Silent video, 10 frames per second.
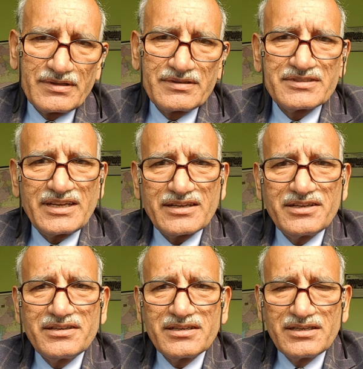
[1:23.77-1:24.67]

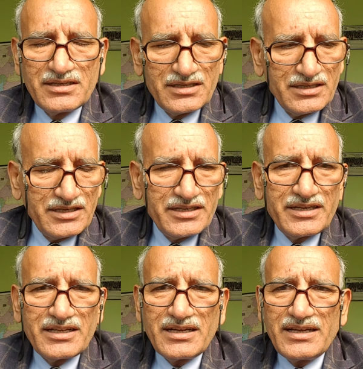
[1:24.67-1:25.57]
Second,
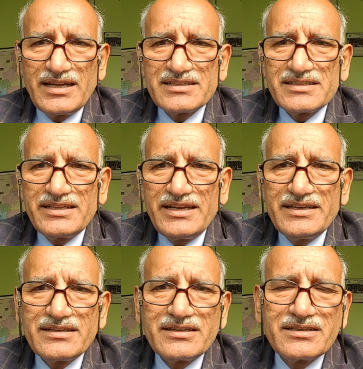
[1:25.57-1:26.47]
India has
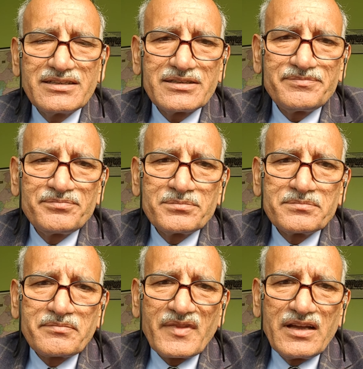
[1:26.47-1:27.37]
land under
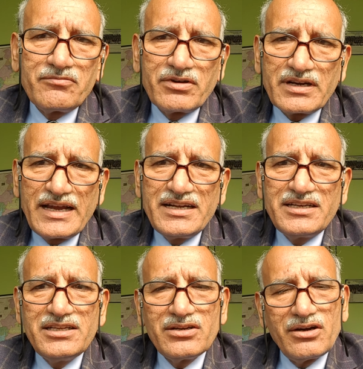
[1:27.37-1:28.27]
a
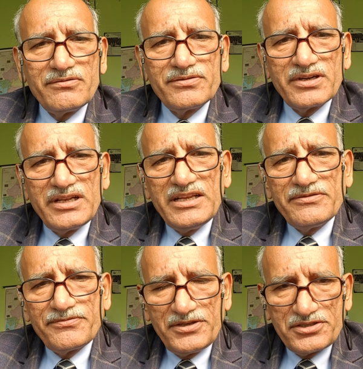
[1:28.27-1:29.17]
variety of
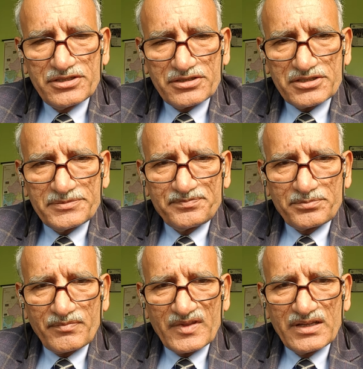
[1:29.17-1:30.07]
relief features.
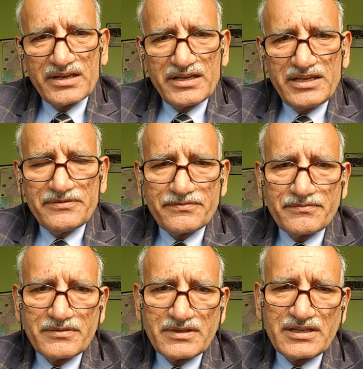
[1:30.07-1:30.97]
Relief,
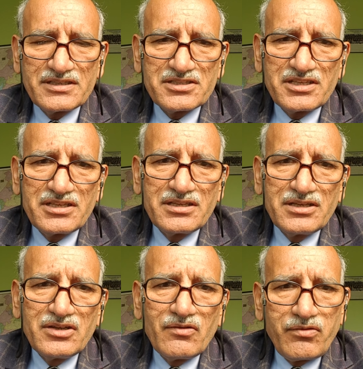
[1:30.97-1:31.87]
that is the
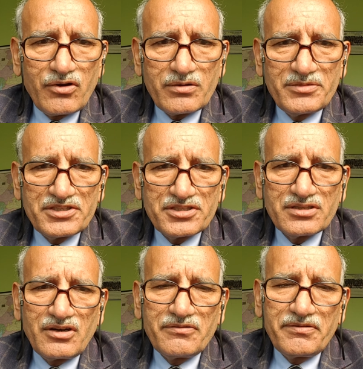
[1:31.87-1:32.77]
formation
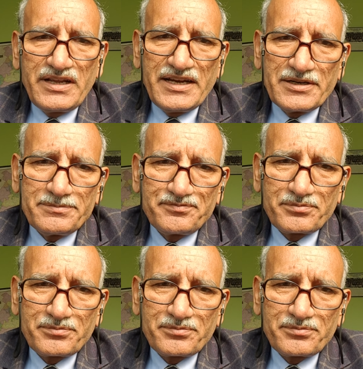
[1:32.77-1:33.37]
of land,